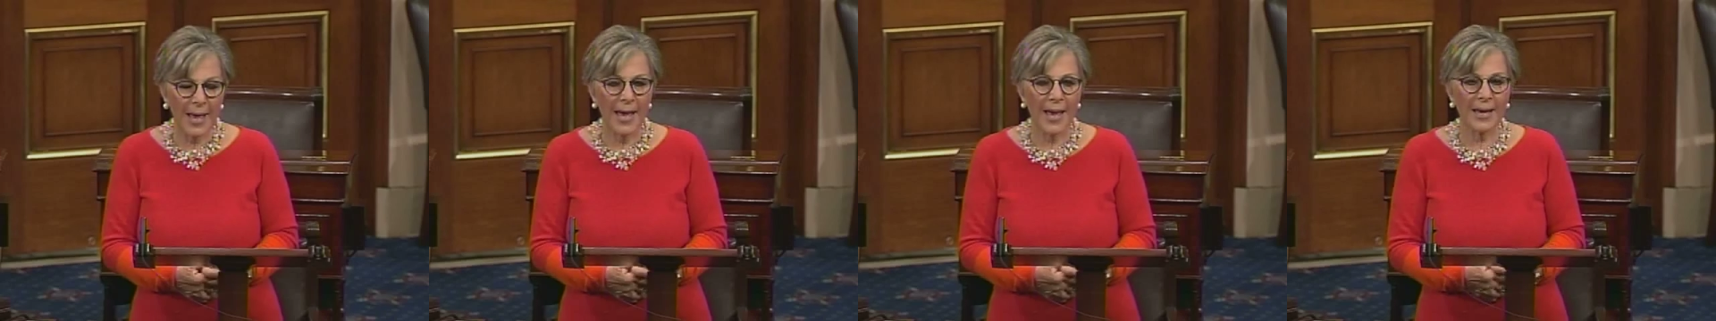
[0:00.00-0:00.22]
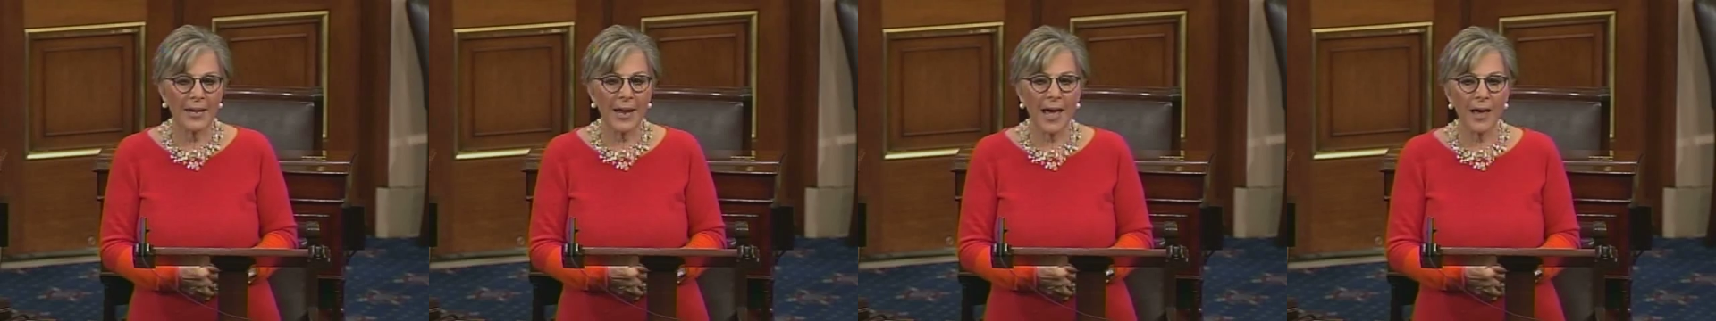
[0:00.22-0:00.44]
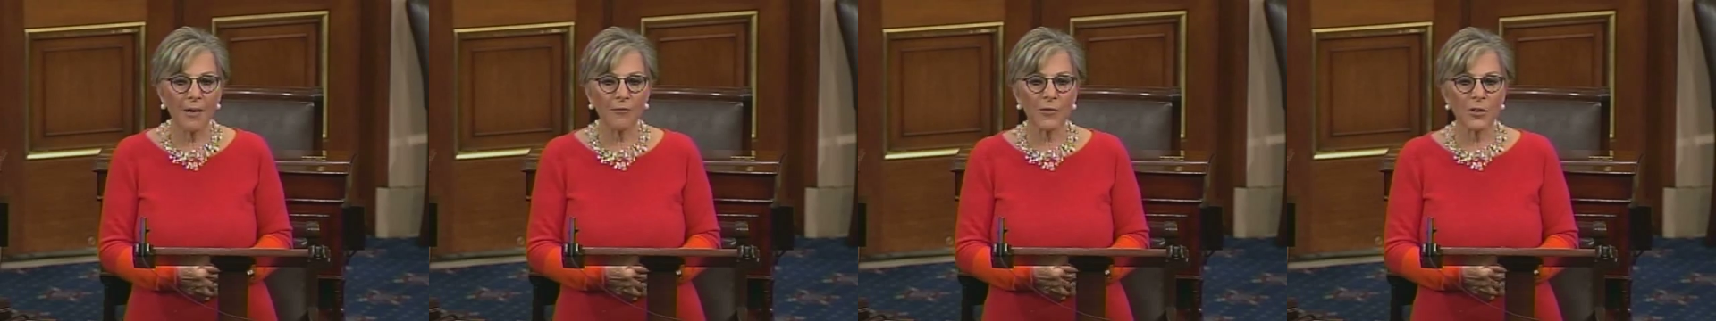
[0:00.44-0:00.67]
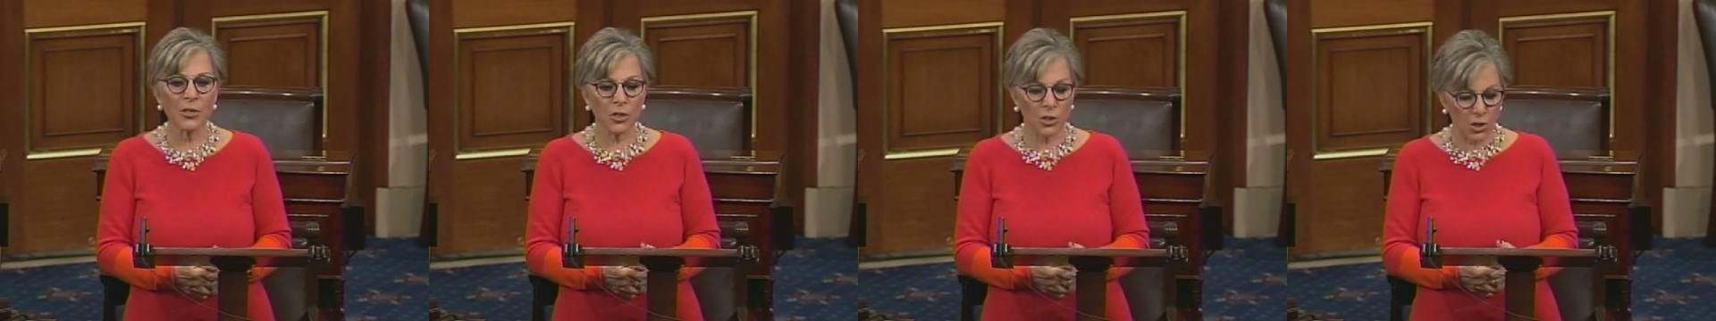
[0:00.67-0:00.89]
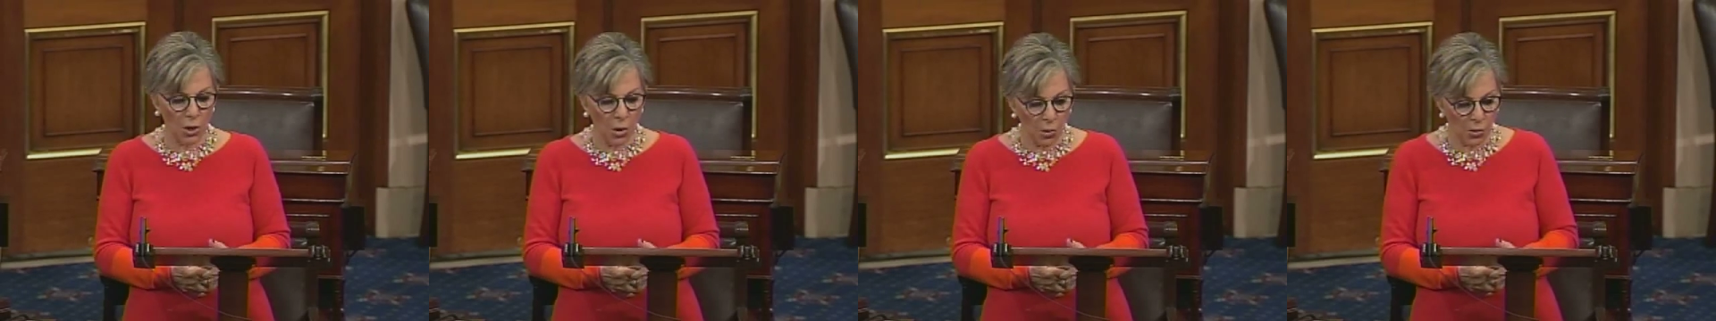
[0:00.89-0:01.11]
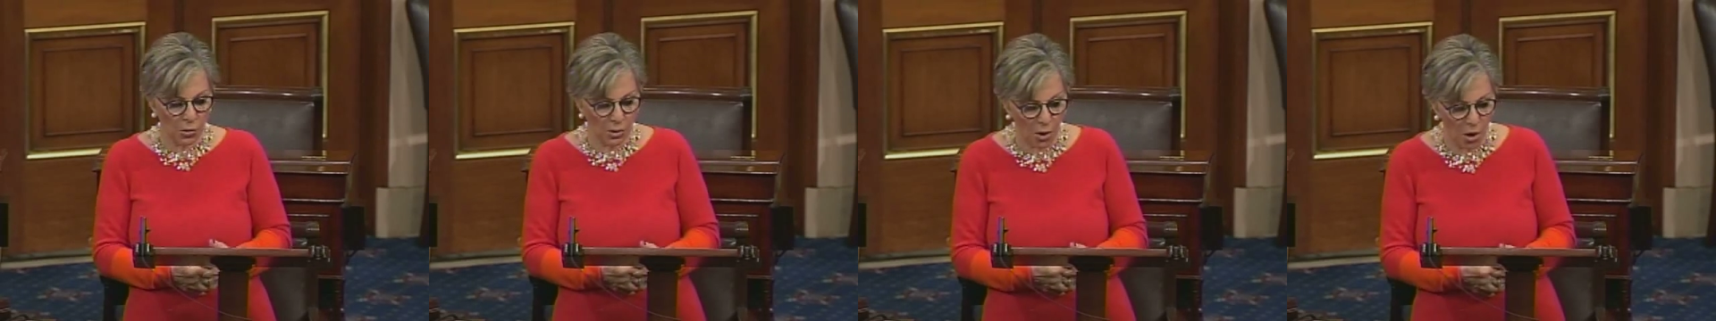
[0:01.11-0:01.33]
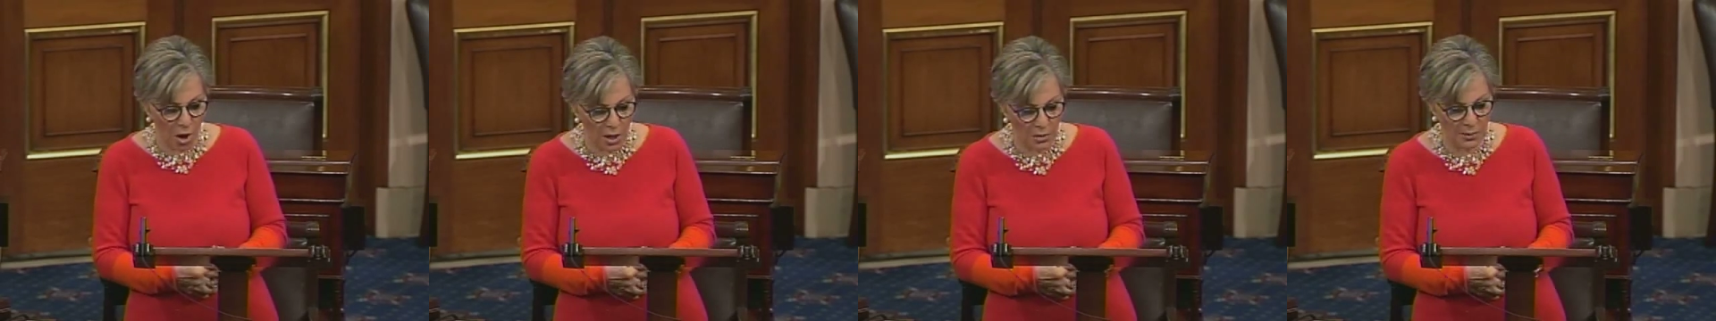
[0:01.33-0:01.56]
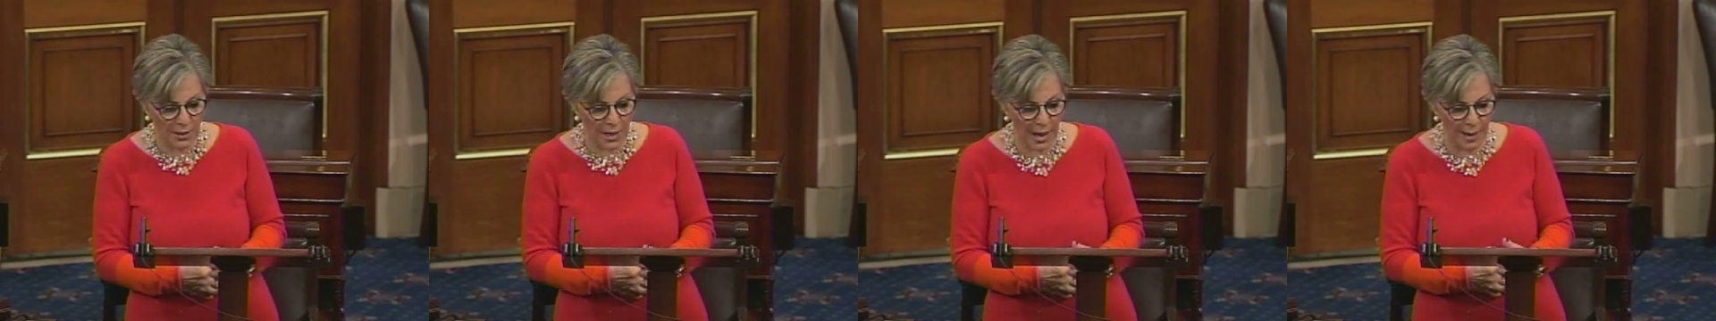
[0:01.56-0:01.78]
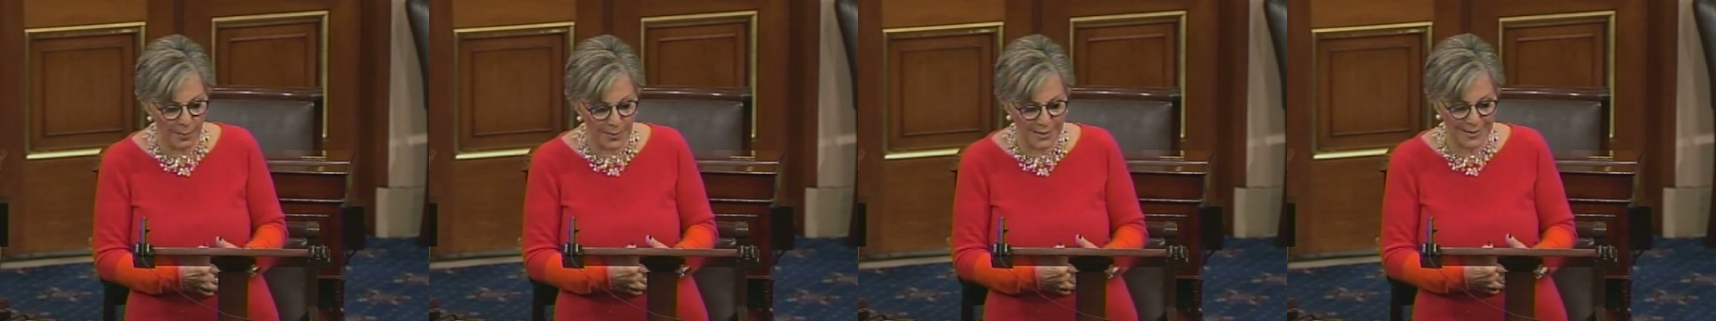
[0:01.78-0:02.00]
And average total call
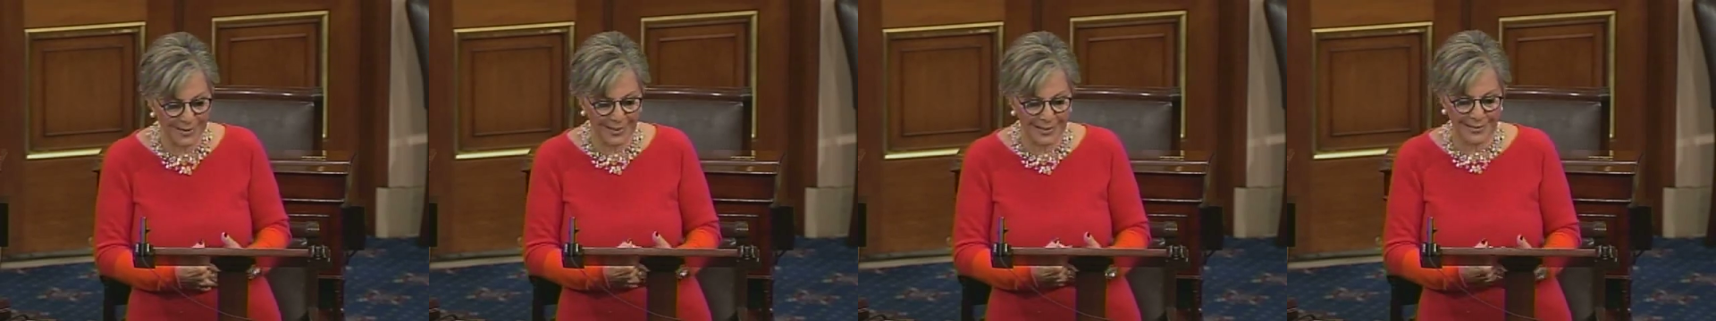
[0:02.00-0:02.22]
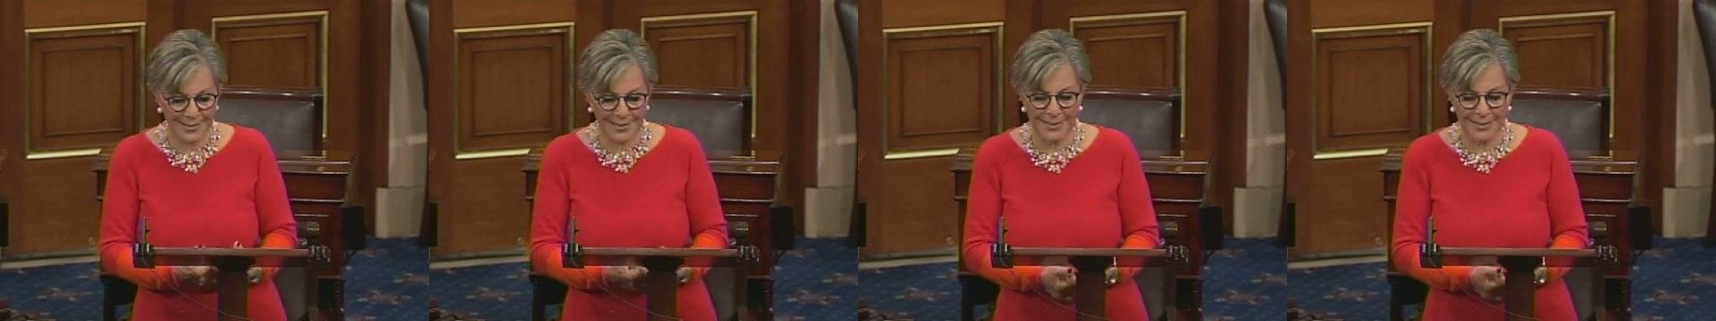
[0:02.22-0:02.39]
time is less